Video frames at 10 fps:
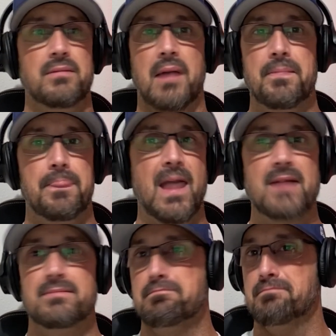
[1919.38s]

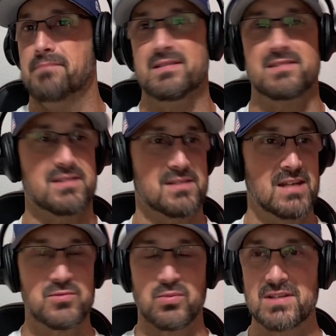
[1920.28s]
That
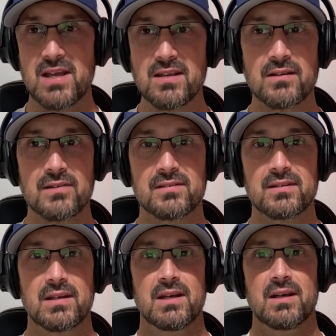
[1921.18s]
seems
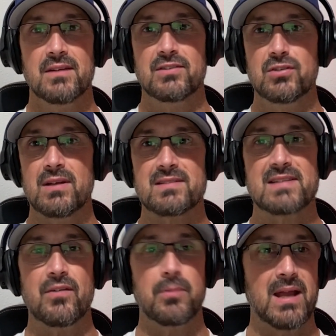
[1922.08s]
ridiculous. The dude
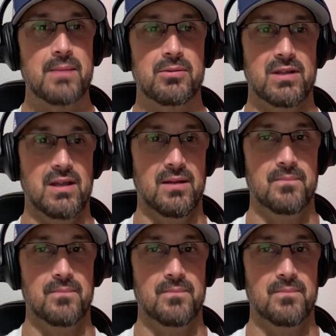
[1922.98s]
has never been able to